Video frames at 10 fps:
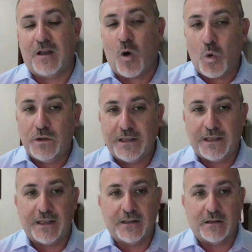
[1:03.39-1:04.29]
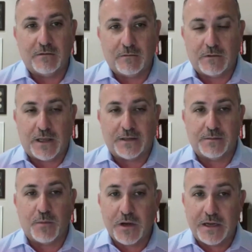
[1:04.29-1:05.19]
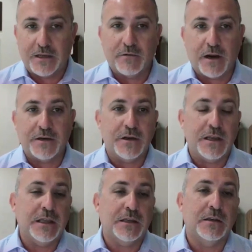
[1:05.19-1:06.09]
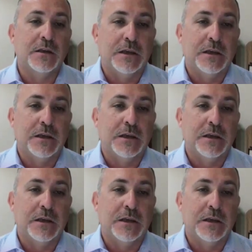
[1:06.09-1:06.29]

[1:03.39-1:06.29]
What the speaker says: only in as a marketing director in